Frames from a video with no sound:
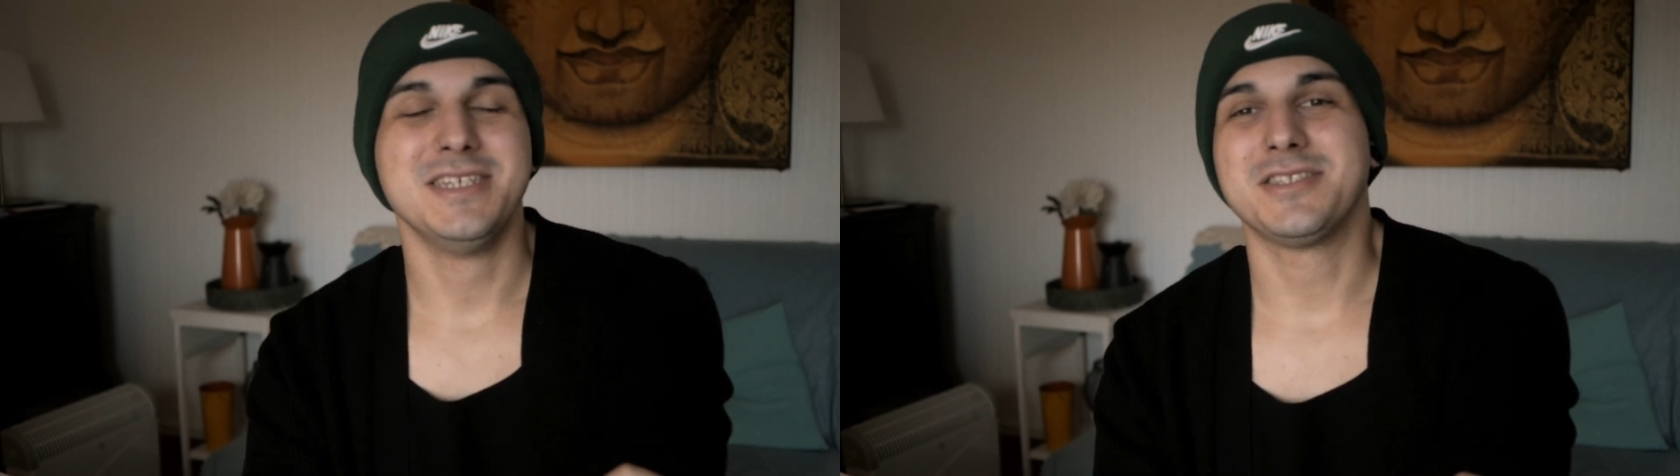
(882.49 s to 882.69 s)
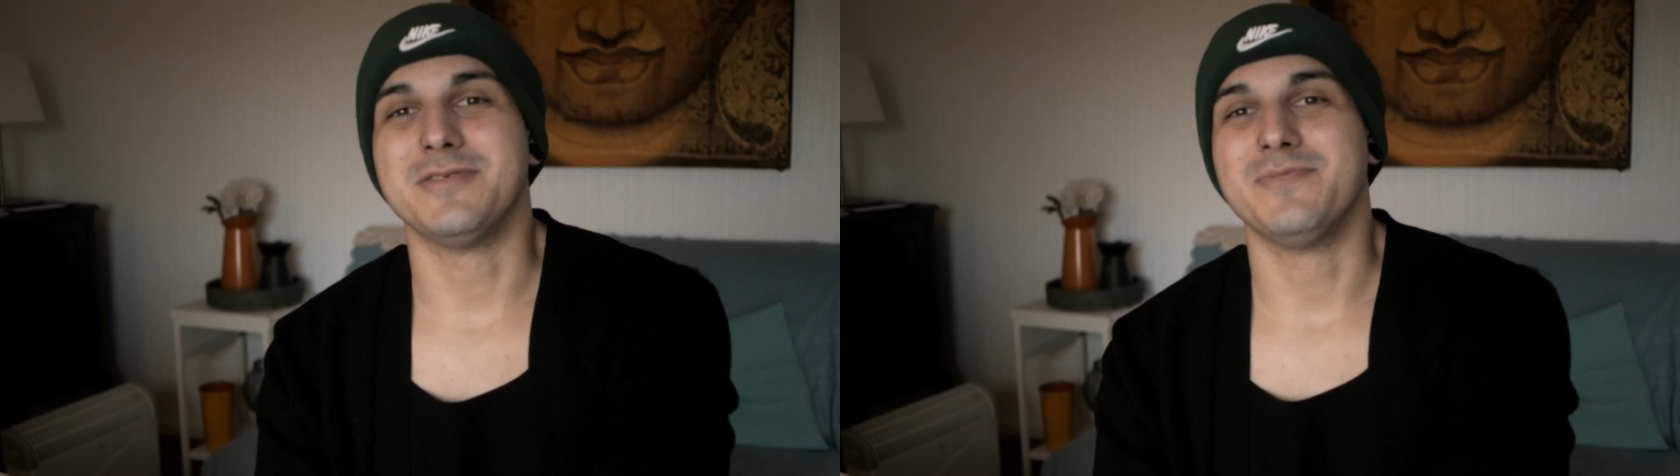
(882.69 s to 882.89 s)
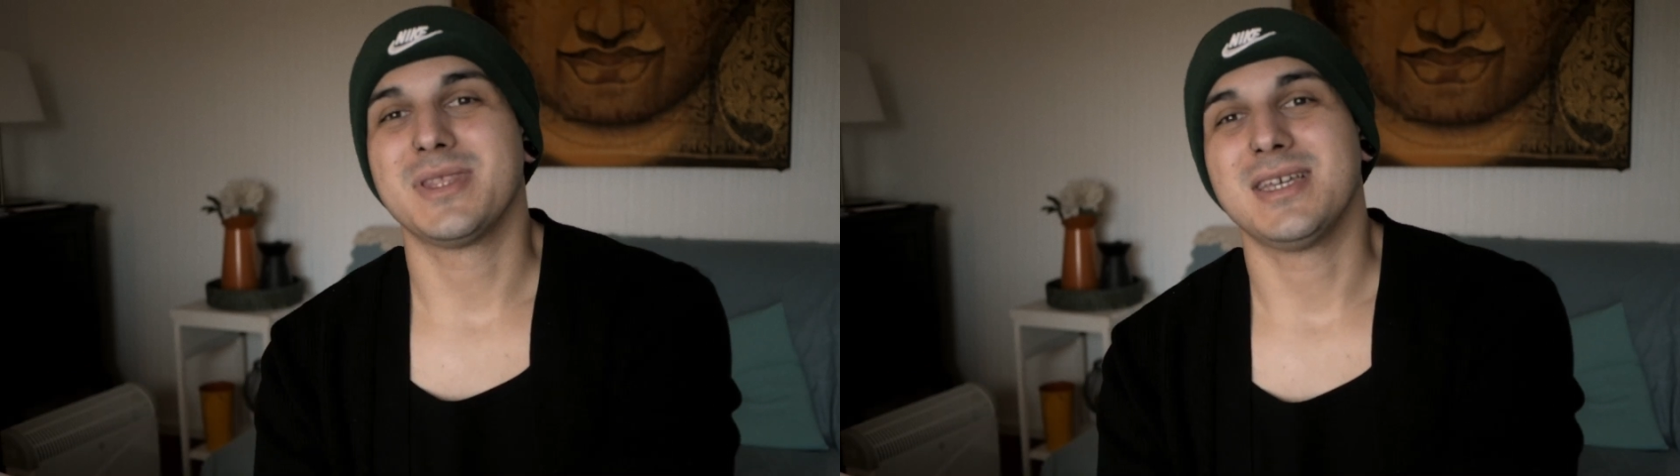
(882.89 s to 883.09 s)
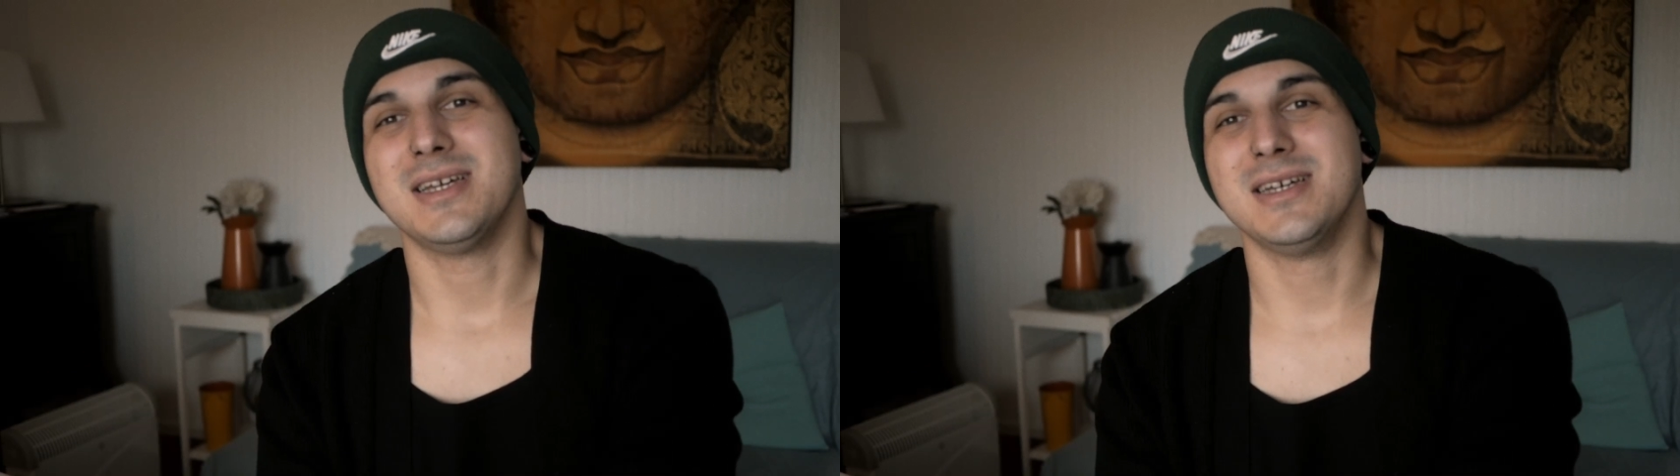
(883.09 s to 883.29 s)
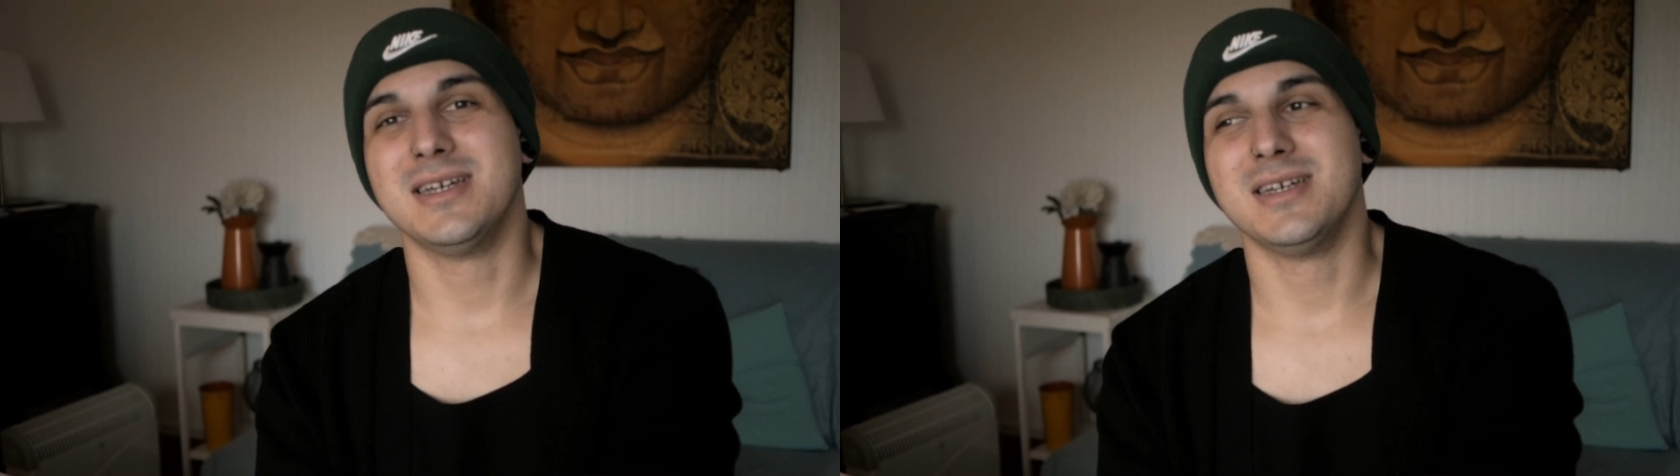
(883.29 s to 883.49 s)
So
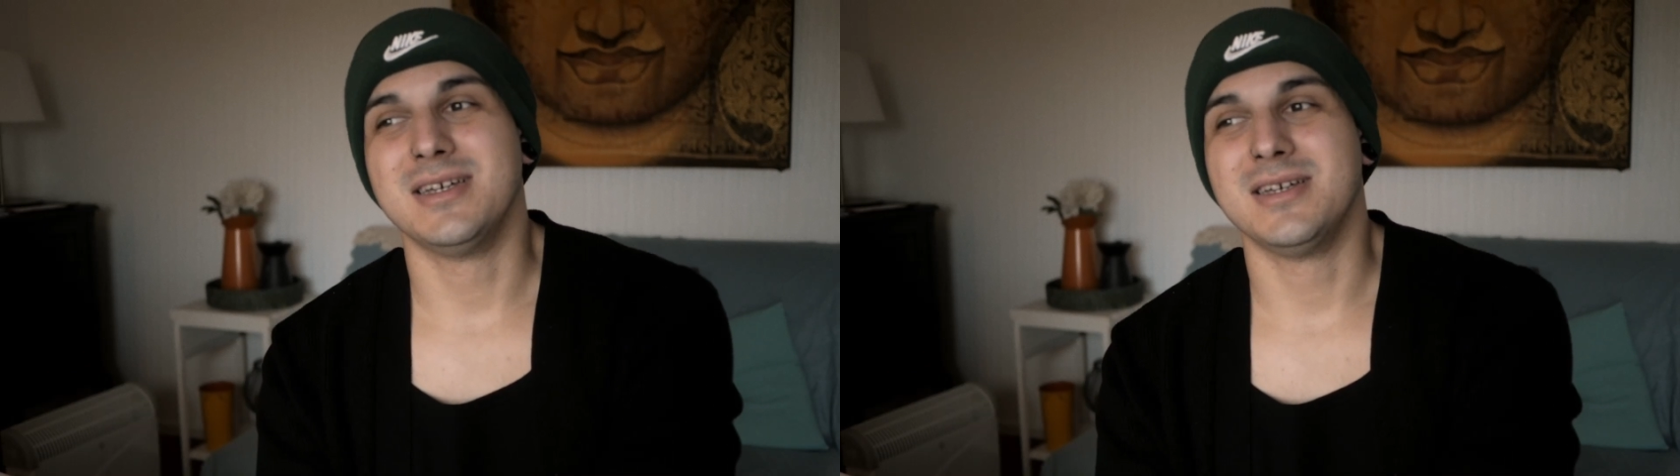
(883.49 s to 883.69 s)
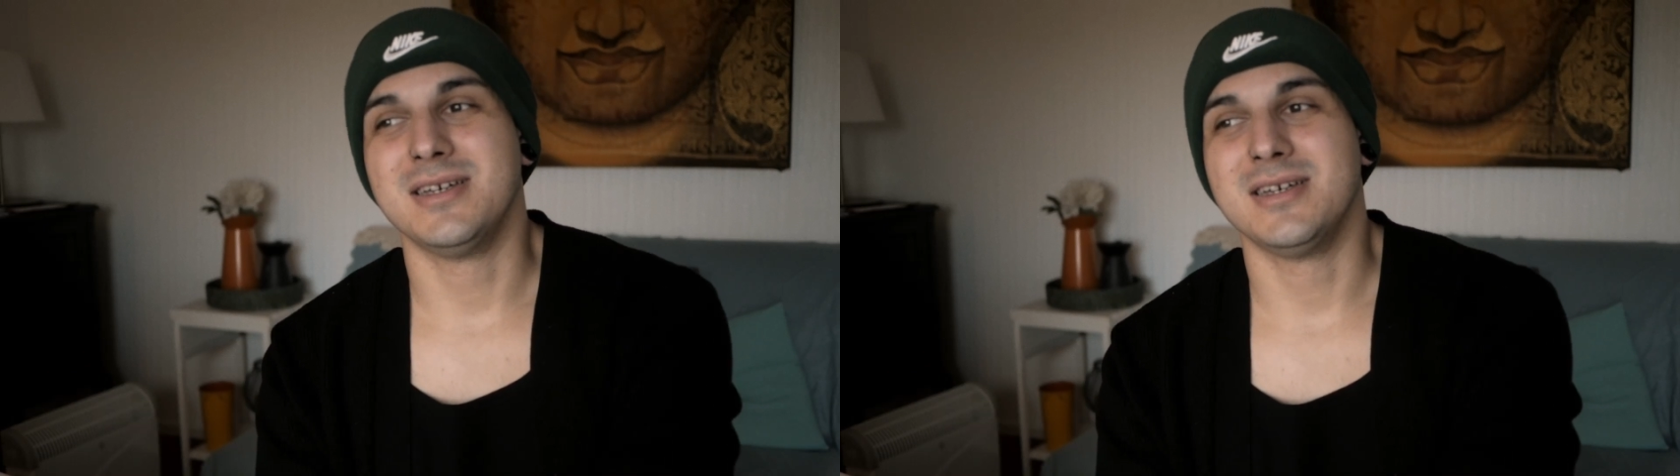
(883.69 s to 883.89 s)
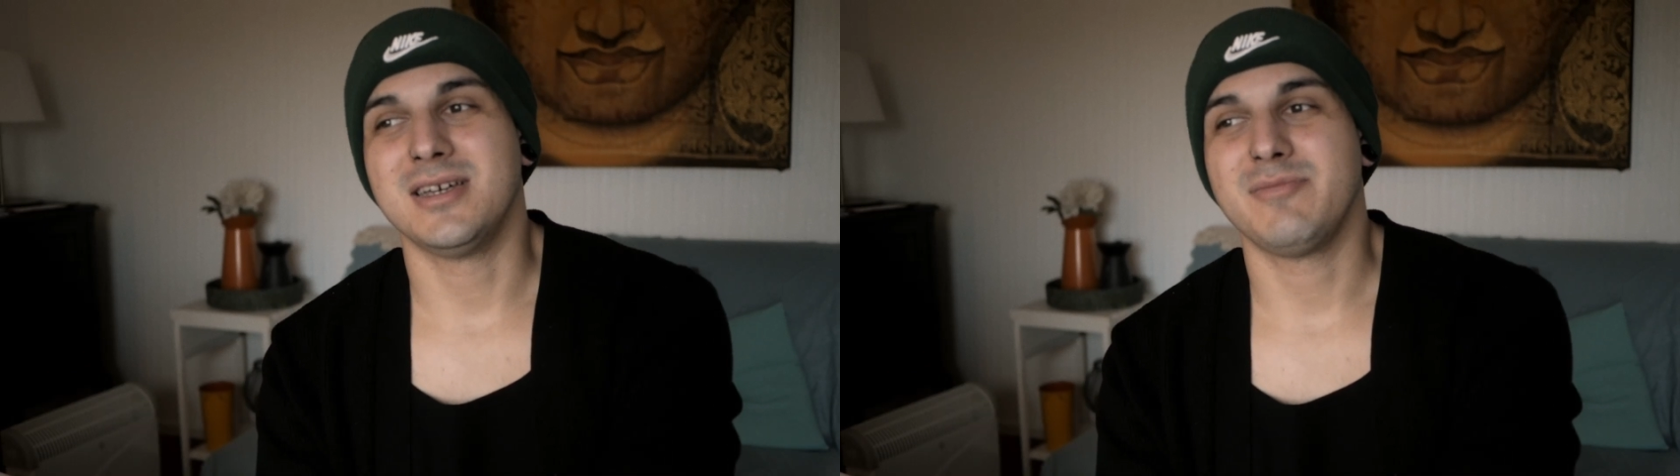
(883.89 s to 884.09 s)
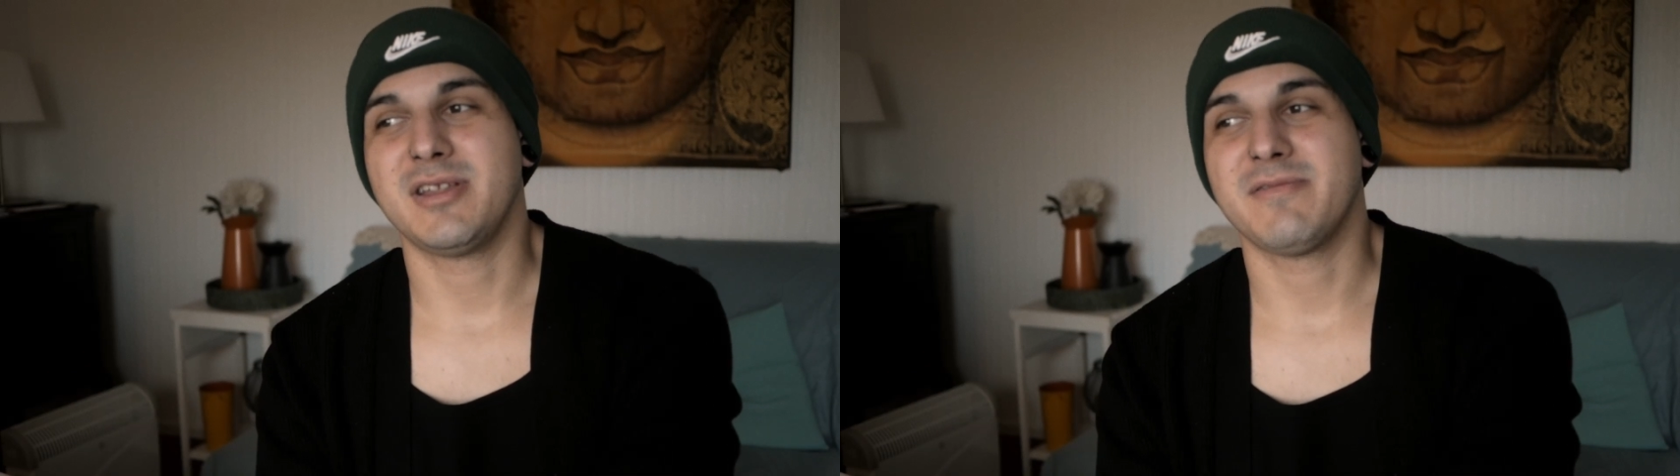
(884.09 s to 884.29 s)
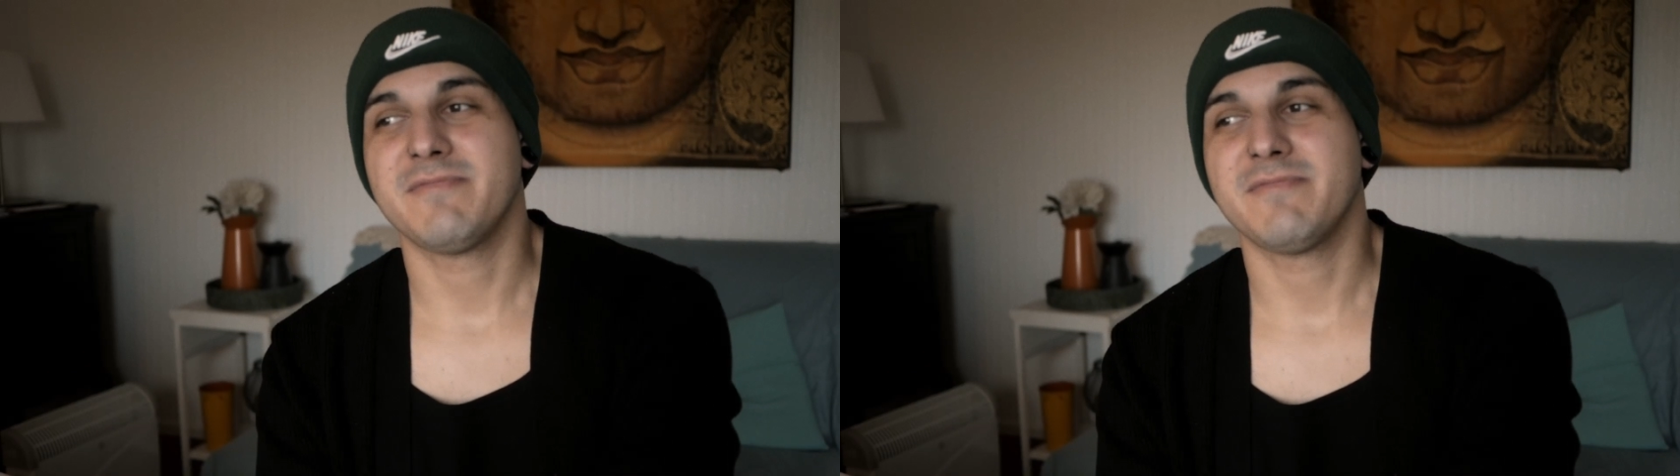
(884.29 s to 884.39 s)
I mean,